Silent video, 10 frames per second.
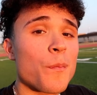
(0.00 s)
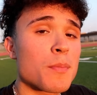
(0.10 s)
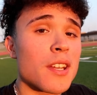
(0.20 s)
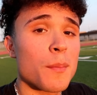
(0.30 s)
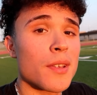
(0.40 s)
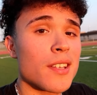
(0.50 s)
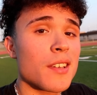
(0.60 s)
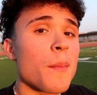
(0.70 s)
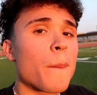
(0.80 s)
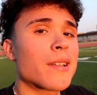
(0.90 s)
It's been a
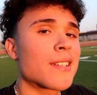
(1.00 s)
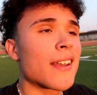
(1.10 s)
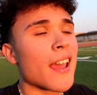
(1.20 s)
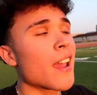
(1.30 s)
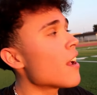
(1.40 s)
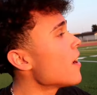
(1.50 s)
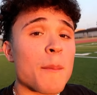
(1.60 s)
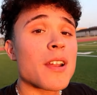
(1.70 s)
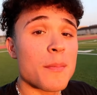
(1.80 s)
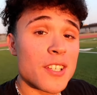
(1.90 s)
minute, but today
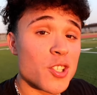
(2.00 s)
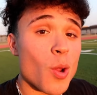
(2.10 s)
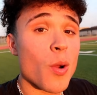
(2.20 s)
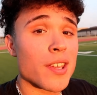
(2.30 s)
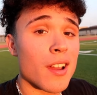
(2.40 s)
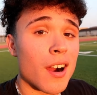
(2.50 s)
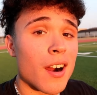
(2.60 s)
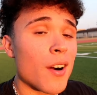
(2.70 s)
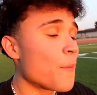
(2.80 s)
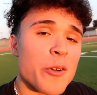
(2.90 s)
I'm gonna be showing
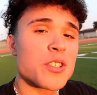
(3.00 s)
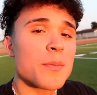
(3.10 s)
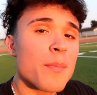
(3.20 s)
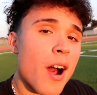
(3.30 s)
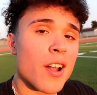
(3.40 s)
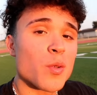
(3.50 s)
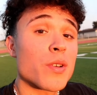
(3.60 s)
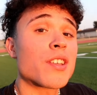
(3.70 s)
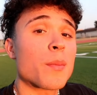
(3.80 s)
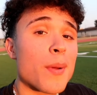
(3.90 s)
y'all how to bond
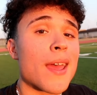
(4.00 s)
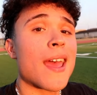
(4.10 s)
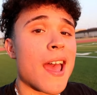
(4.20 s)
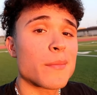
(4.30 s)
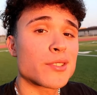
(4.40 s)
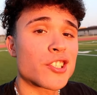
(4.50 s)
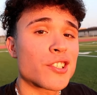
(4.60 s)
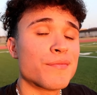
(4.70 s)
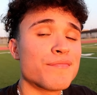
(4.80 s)
with your pet hamster.